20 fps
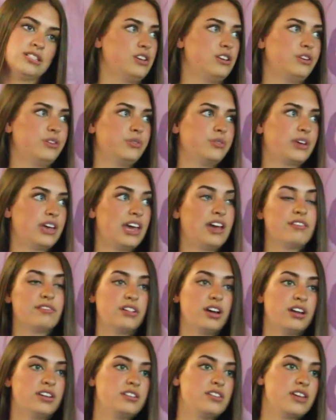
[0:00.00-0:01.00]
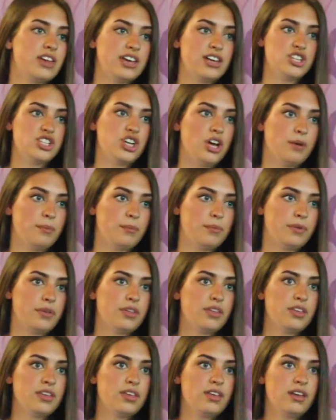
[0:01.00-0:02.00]
You can't run, you can't jump,
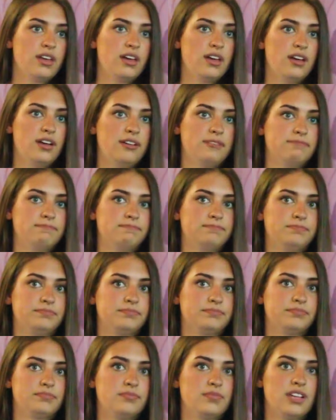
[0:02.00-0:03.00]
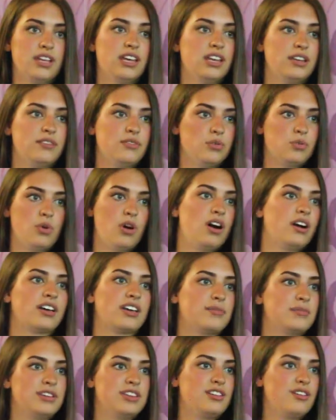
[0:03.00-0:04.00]
you can't even walk.
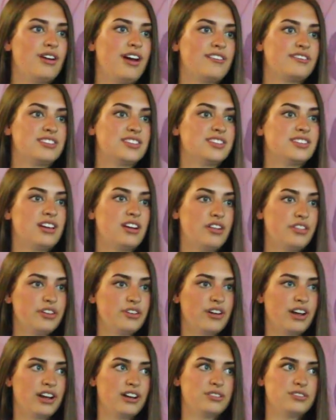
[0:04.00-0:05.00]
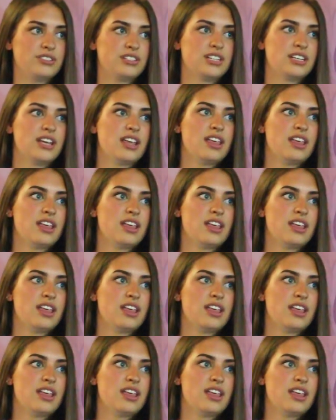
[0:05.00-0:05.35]
I mean, you have to stay on the ground.